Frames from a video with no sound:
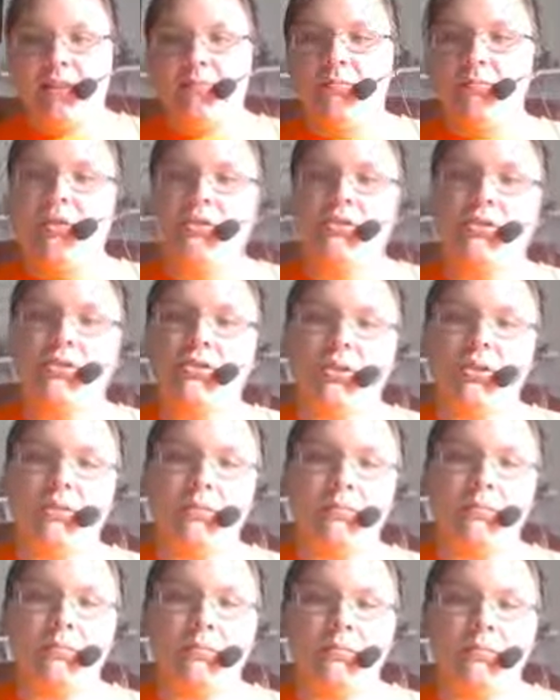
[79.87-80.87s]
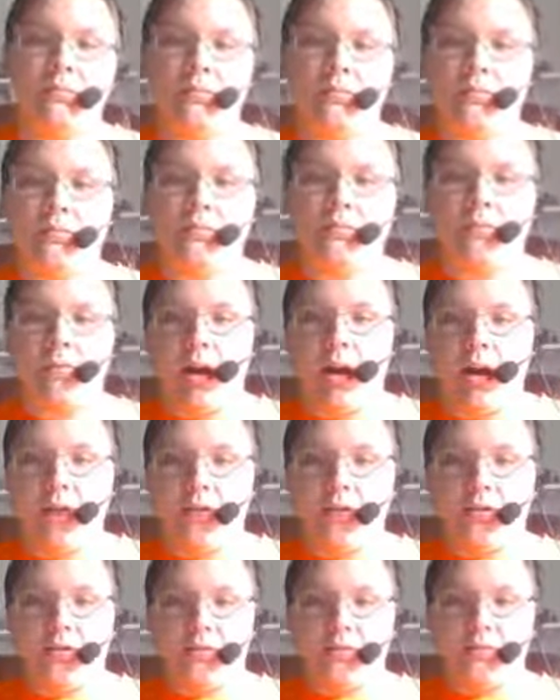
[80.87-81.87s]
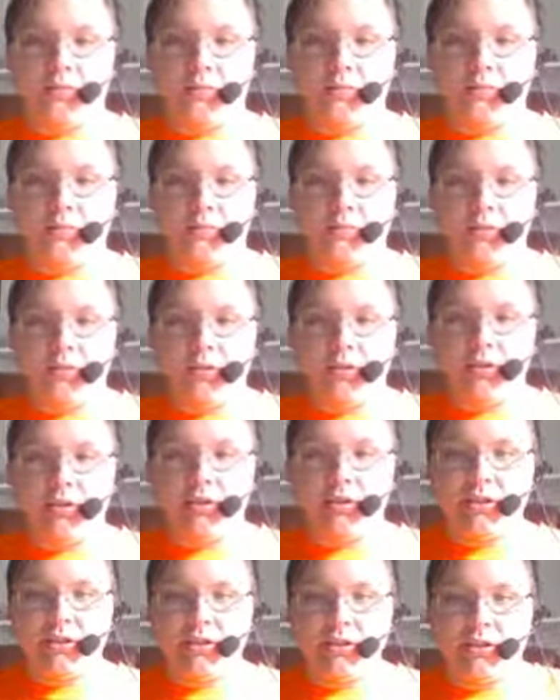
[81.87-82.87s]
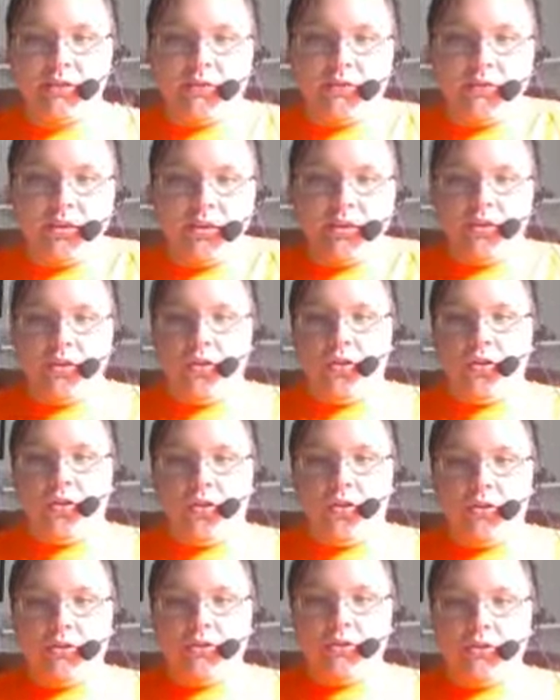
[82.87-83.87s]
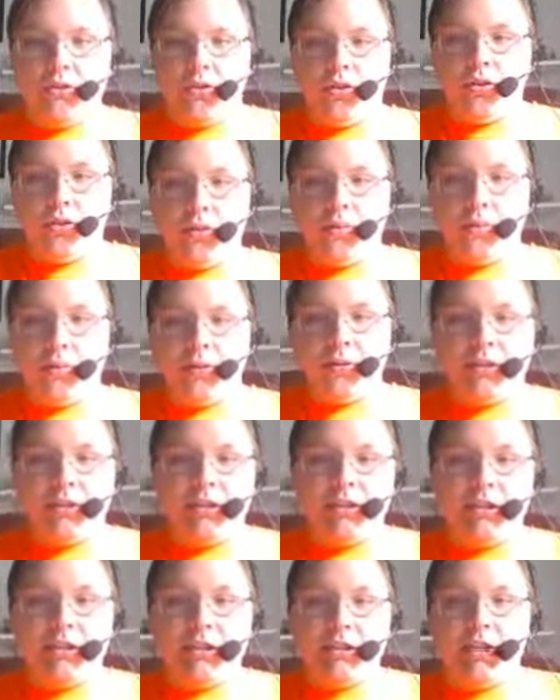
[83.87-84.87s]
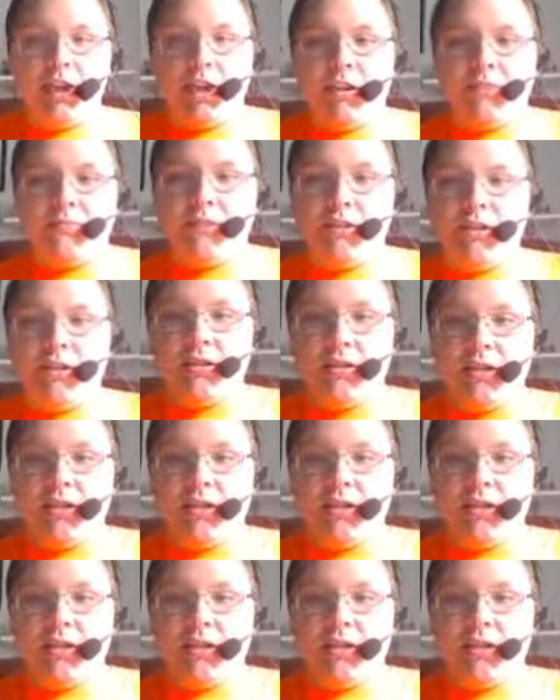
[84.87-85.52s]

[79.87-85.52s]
Mr. Miles, please give the court your opening statement.